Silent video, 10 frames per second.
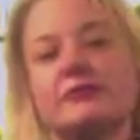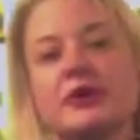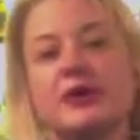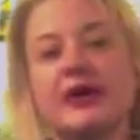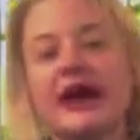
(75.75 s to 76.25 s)

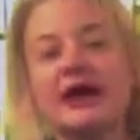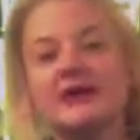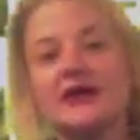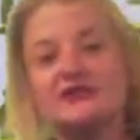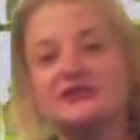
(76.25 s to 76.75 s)
but what I
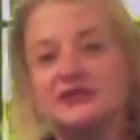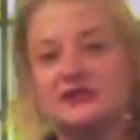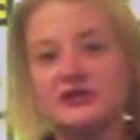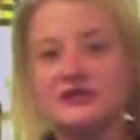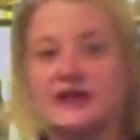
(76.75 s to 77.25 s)
like to do
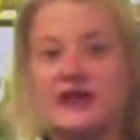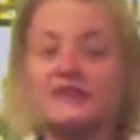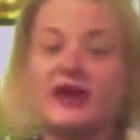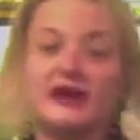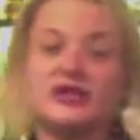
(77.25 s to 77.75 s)
is
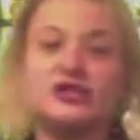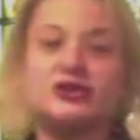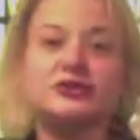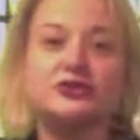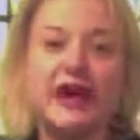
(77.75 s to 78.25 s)
I've got a
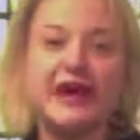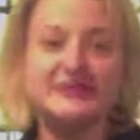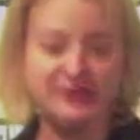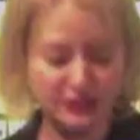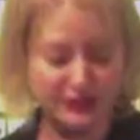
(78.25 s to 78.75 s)
chilled
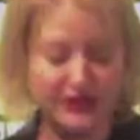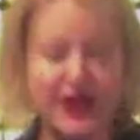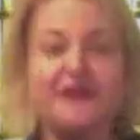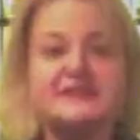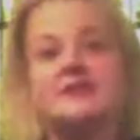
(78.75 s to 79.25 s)
glass here with
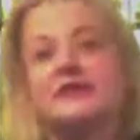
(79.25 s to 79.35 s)
ice.